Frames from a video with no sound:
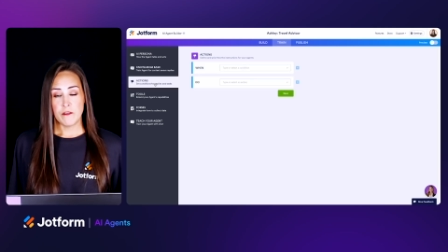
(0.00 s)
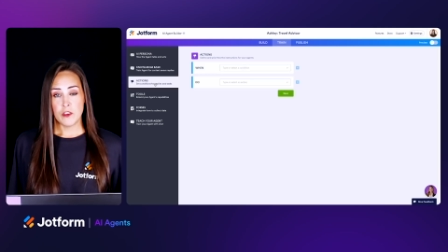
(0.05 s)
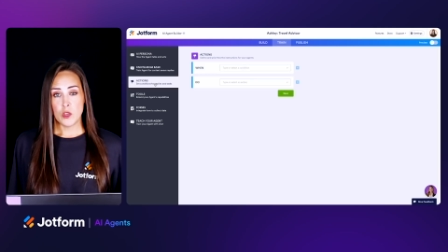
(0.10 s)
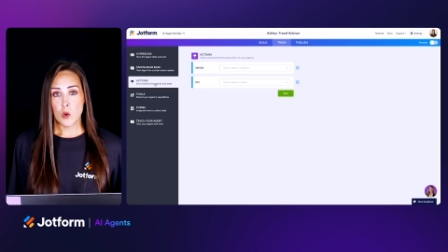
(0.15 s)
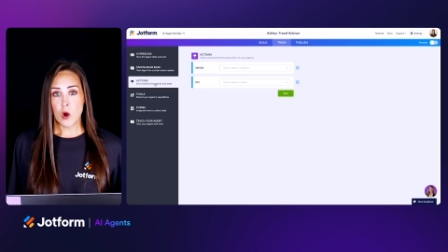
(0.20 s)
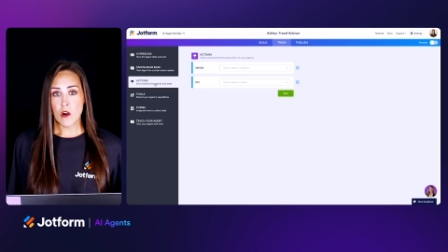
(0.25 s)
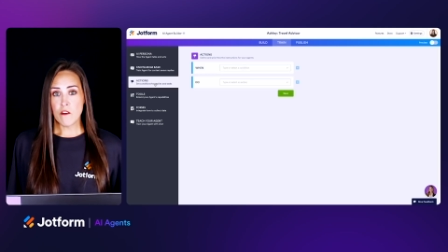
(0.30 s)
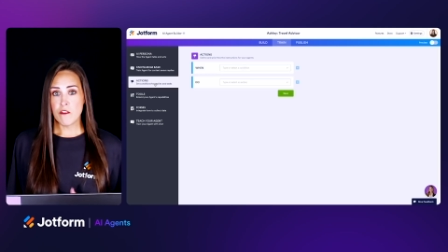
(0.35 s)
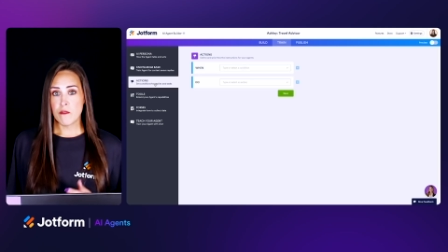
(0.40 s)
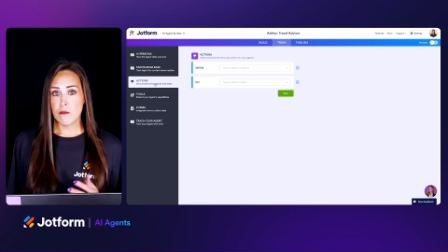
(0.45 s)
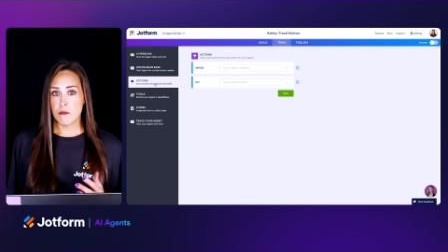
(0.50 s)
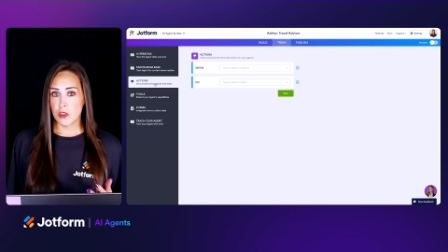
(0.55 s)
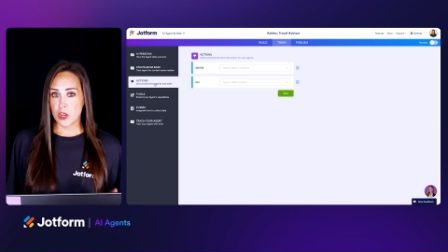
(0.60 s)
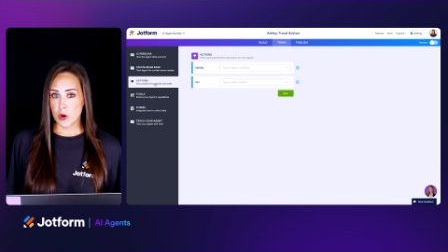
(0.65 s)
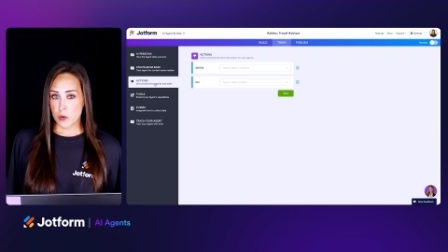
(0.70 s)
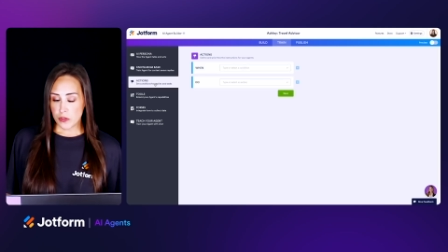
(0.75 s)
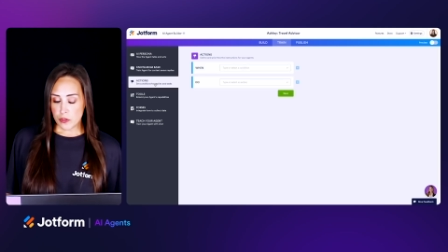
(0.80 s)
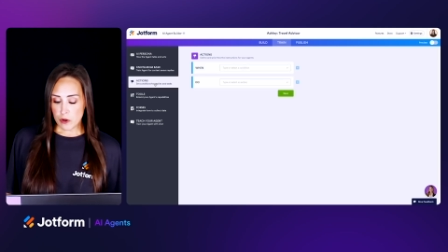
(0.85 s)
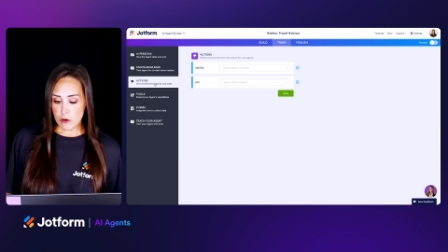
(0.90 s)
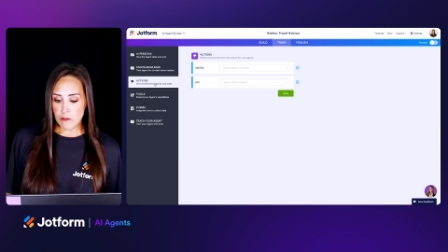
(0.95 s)
If you are
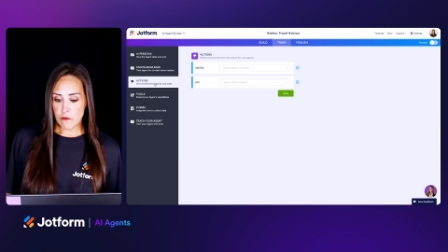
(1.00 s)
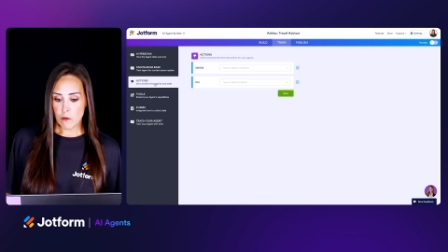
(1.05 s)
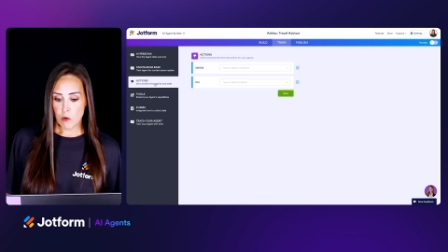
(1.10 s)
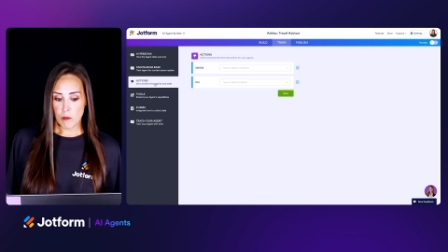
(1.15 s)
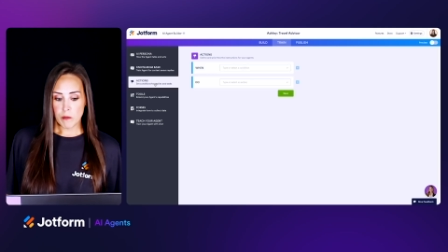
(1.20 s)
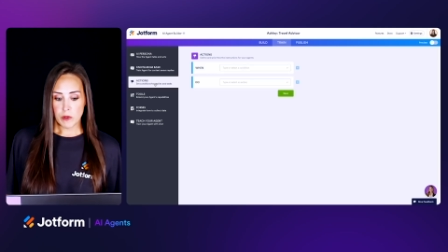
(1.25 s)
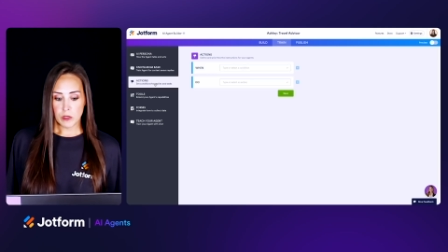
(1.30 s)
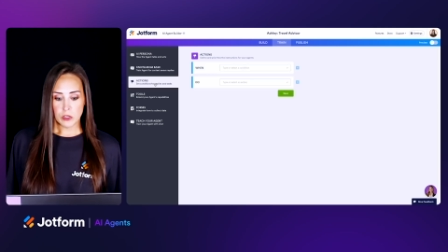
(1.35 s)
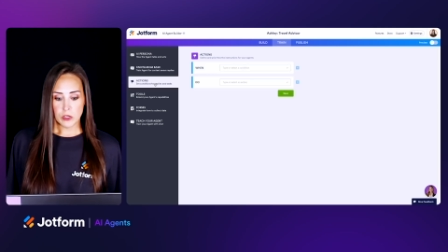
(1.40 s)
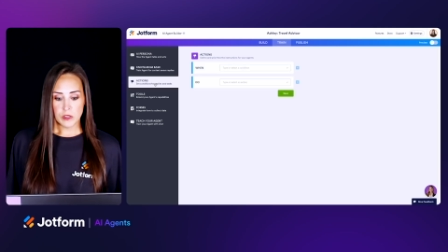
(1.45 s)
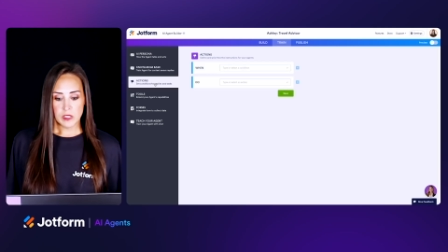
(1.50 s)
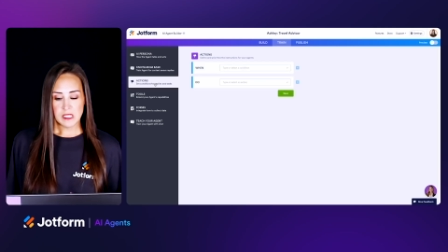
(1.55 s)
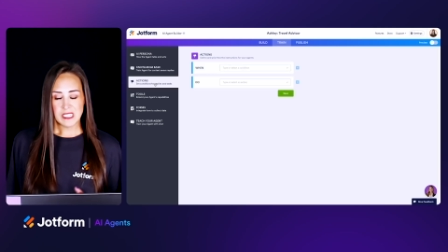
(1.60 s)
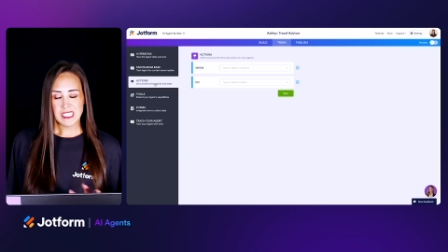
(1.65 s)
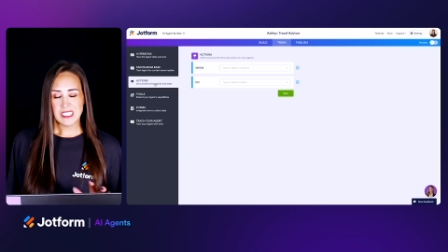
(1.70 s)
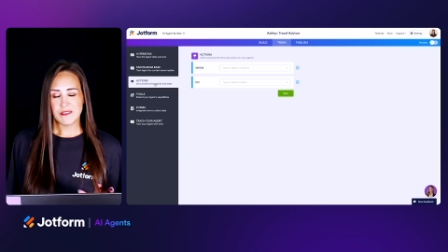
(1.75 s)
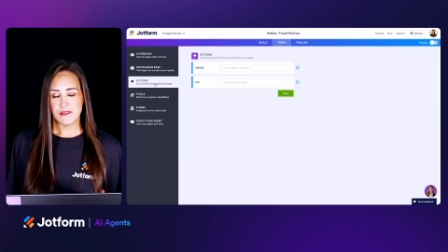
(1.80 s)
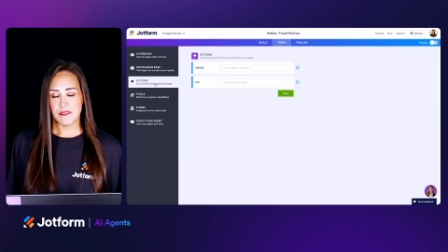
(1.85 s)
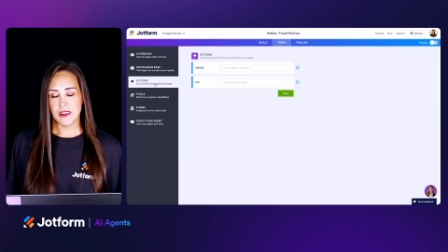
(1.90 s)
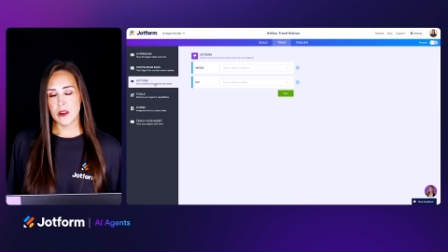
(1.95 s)
familiar with our form builder,
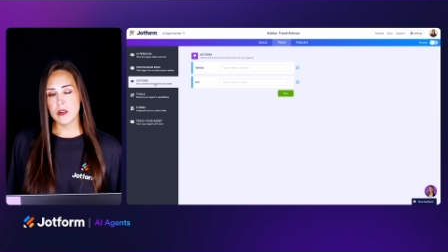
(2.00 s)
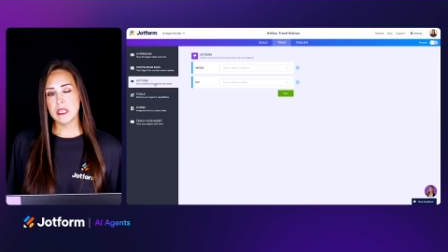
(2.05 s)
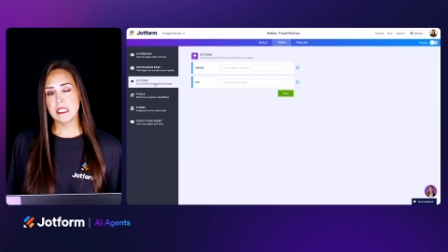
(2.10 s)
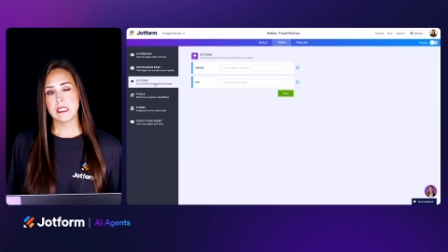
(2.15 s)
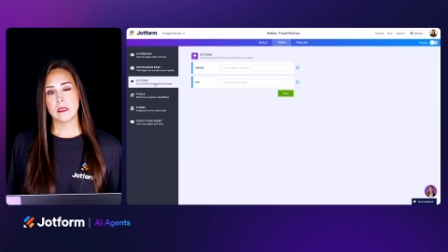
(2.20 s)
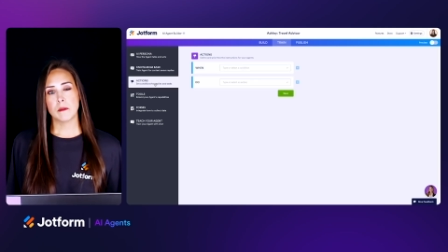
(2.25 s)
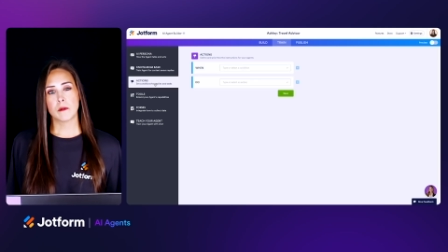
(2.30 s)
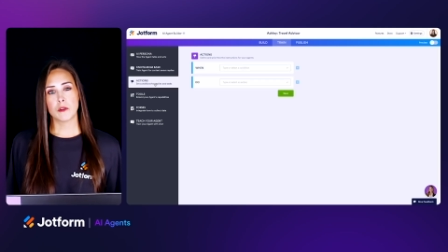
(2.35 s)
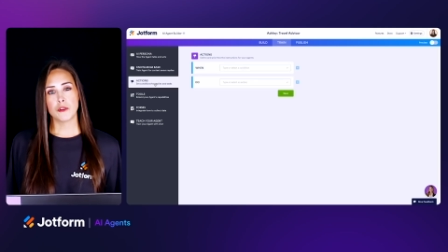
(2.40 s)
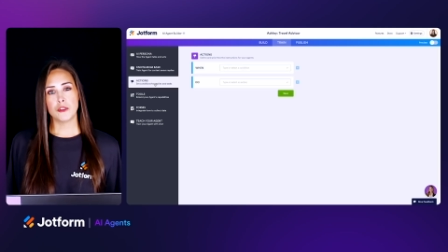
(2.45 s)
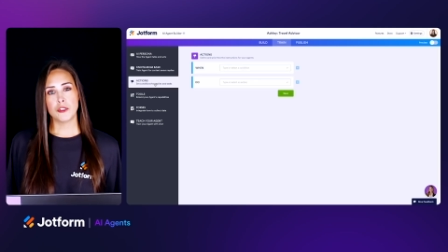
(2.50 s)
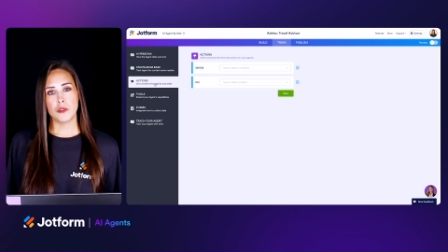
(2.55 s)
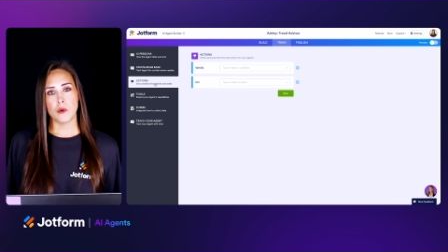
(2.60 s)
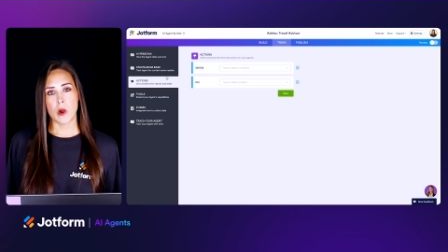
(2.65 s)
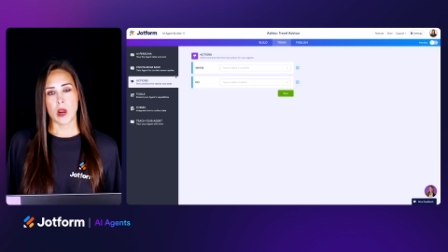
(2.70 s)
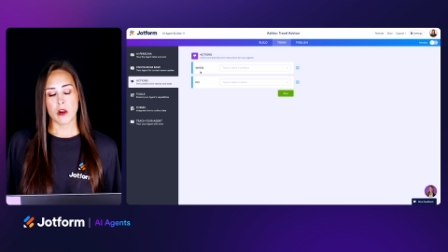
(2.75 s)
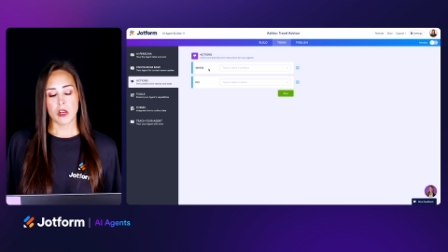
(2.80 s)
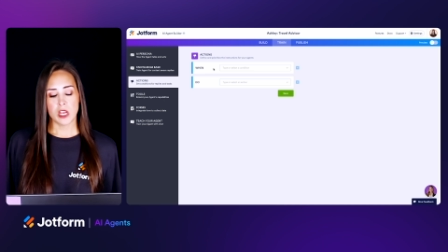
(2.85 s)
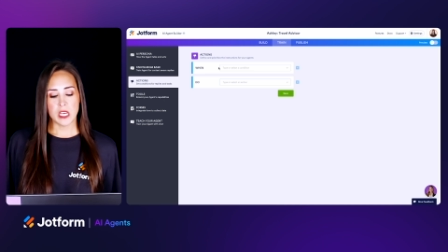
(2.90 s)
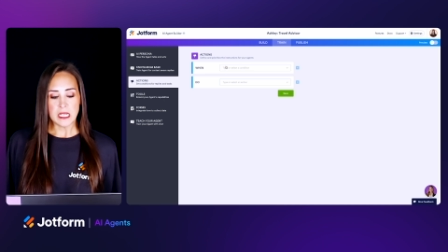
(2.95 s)
this is very similar
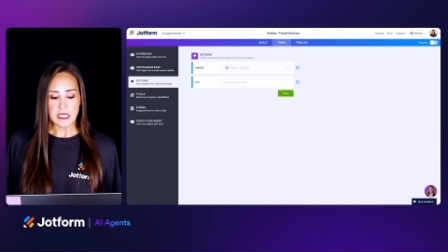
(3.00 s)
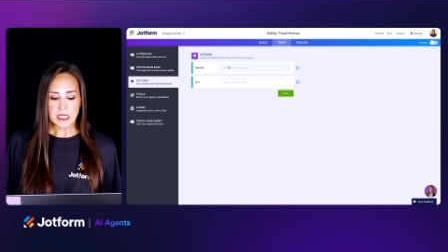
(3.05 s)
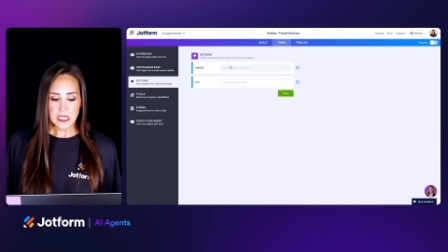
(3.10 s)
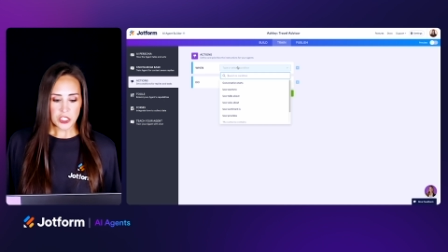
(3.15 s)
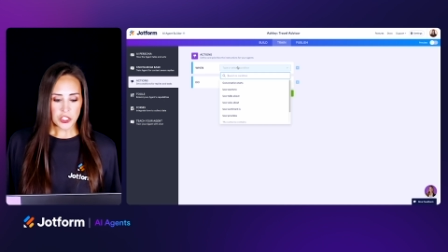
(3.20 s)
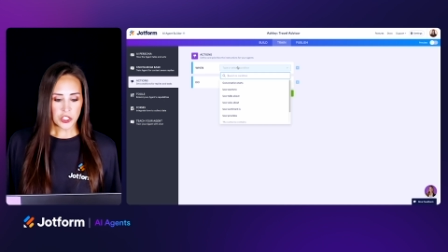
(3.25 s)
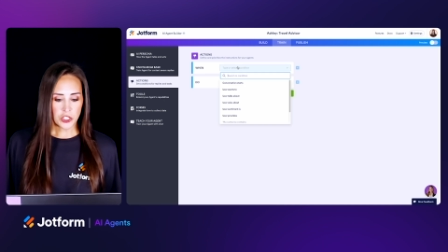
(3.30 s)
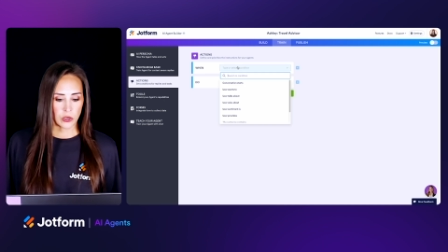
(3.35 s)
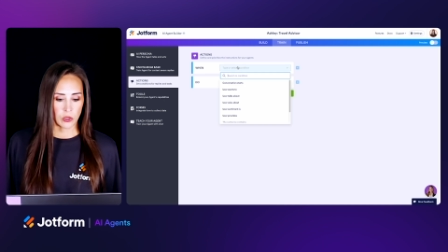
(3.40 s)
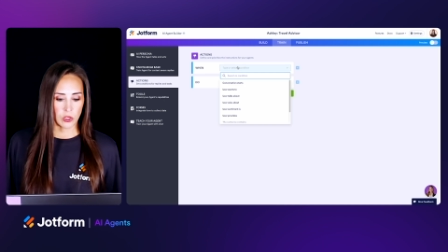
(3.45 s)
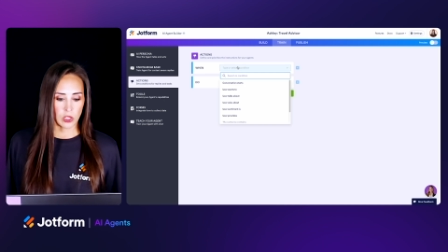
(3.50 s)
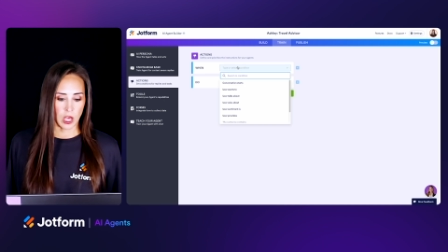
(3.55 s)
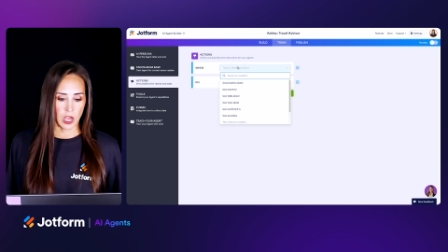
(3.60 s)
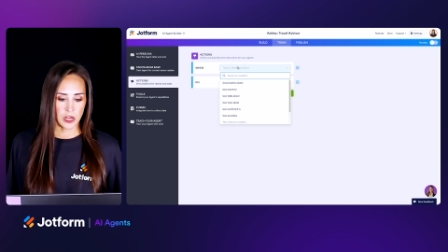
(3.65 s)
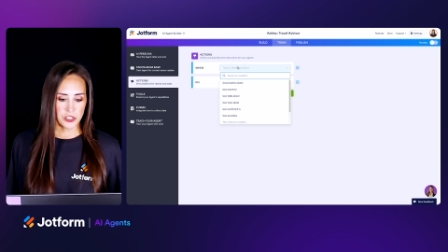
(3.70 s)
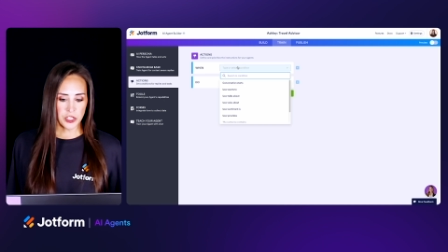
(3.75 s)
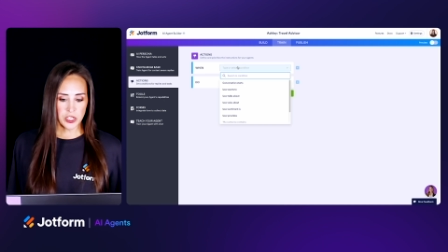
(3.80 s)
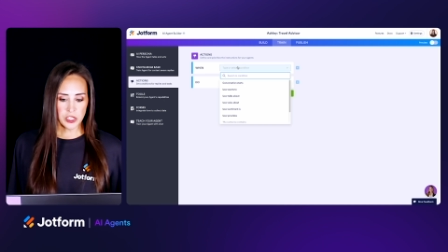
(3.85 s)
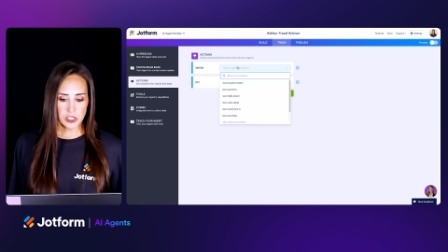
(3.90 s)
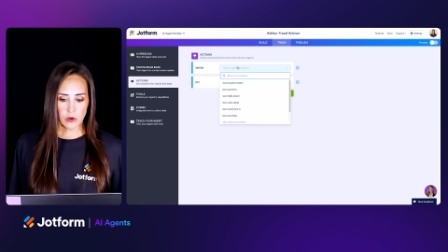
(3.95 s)
to our conditional
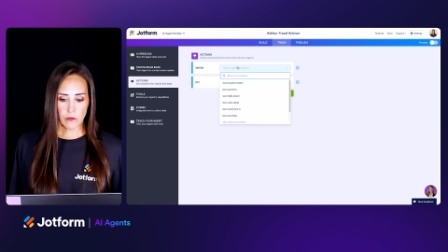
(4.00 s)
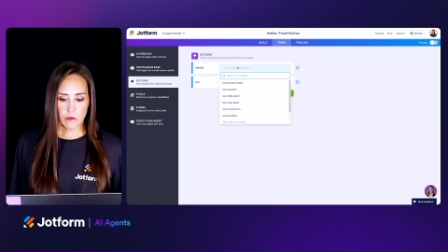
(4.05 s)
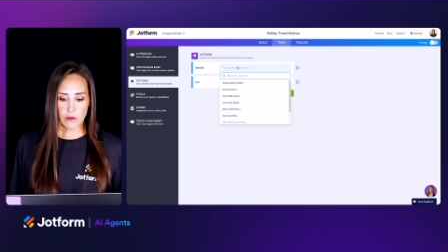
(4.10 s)
logic.